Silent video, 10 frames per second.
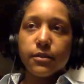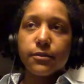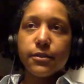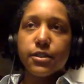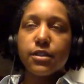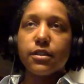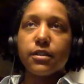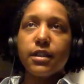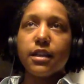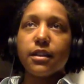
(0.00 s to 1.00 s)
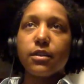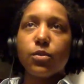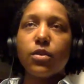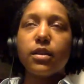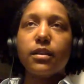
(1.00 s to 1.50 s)
For sure. Yeah.
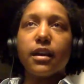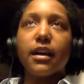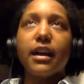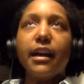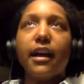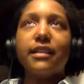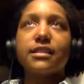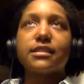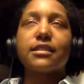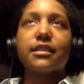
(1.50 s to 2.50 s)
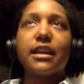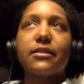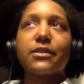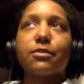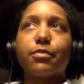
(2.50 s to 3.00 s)
Well, yeah, I just like have
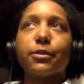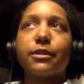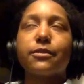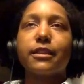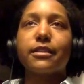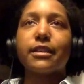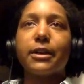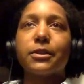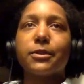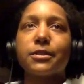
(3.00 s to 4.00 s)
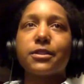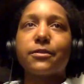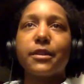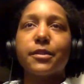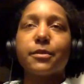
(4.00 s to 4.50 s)
this belief that the outdoors is for
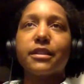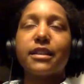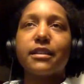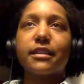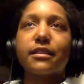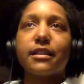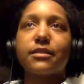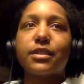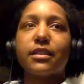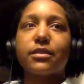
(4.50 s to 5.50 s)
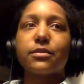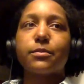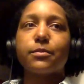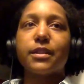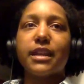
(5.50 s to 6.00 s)
everybody. And I think that kind of
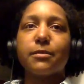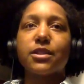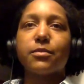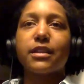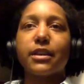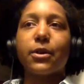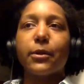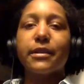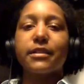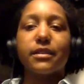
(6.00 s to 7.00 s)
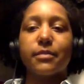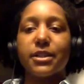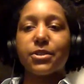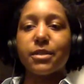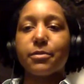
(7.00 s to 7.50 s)
became something I coined on my
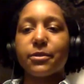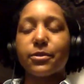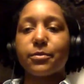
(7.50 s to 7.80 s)
trip a little